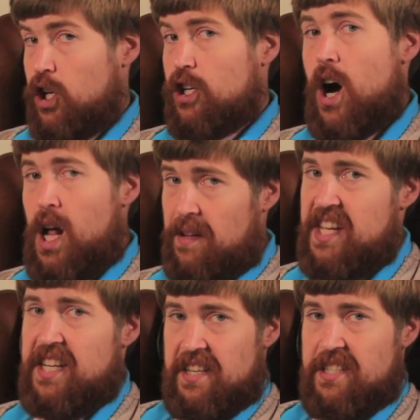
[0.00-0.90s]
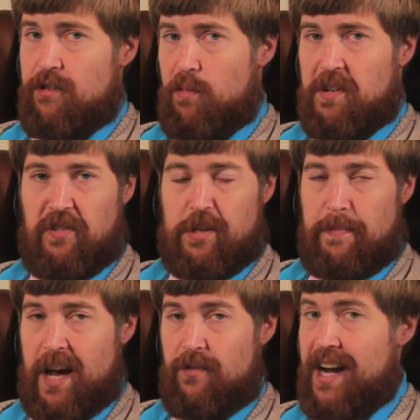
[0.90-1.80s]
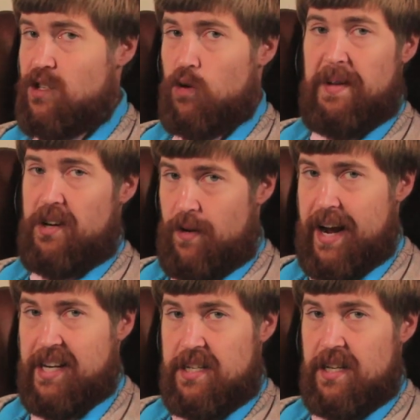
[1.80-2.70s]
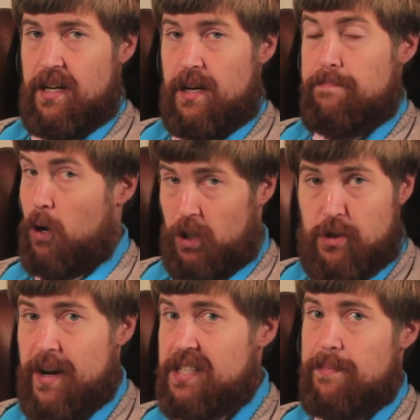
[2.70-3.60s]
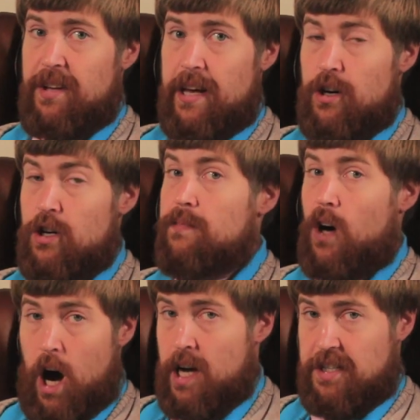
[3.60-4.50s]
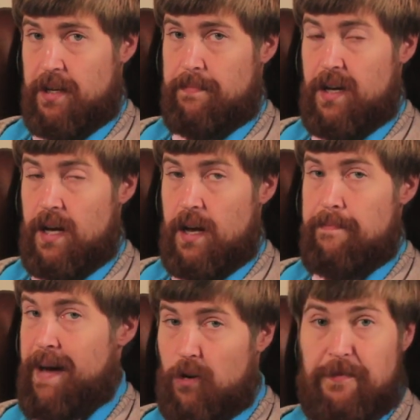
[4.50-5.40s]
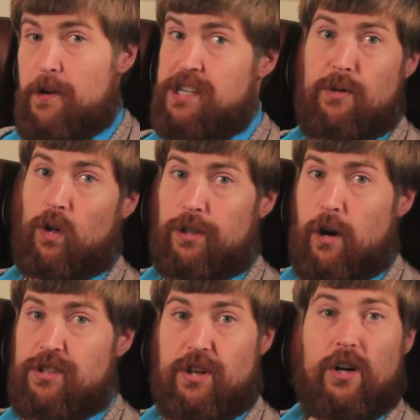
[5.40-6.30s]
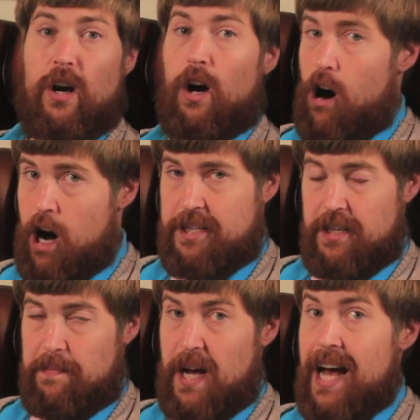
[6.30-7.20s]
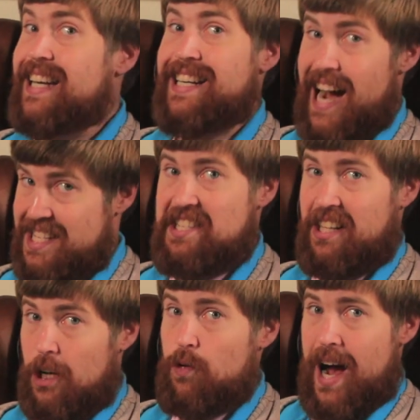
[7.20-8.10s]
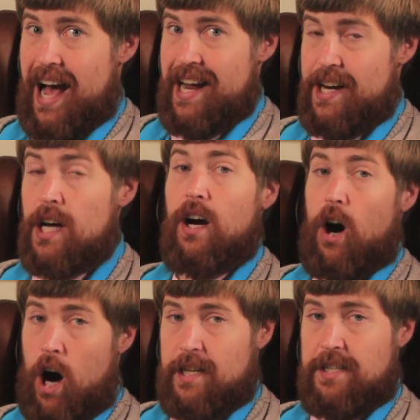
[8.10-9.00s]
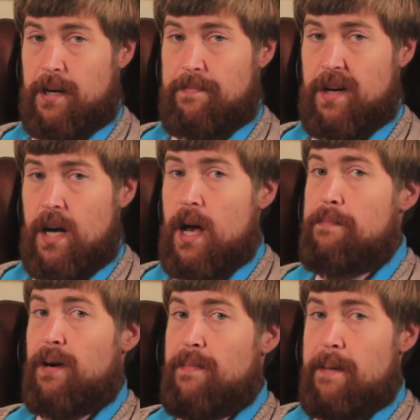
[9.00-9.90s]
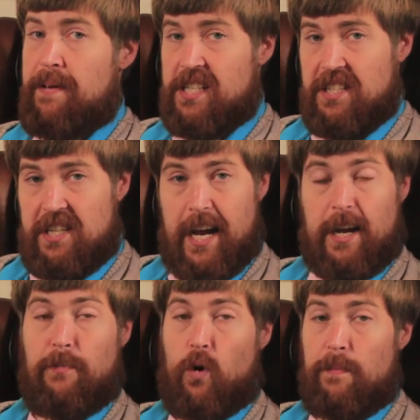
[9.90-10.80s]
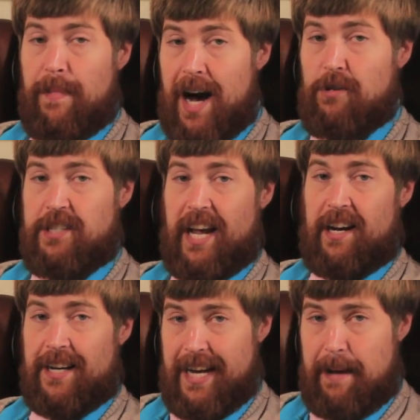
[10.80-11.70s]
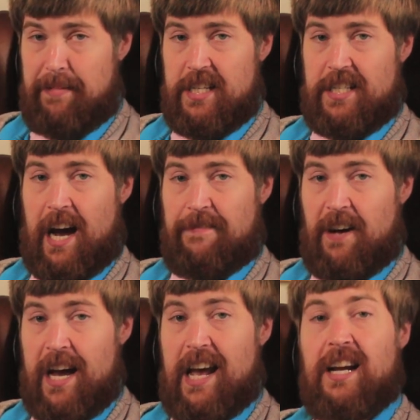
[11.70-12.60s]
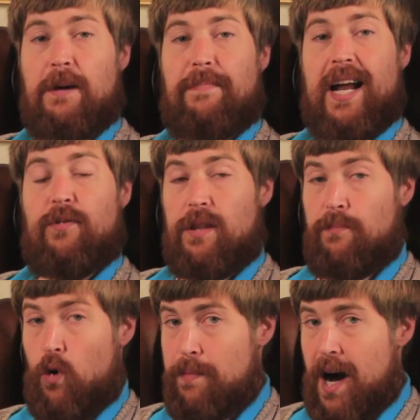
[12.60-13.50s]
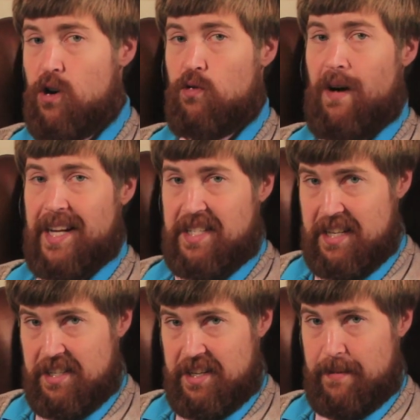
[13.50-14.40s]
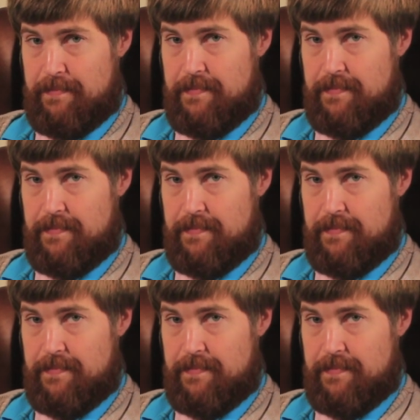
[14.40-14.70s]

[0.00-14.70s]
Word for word: Look, all of the existing rumors for Japan rides would be great. Bullet Train Simulator? Awesome. Mount Fuji roller coaster? Awesome. Godzilla ride? Awesome. But my pitch is to take a more modern take on Japanese sci fi and combine it with a more modern ride system.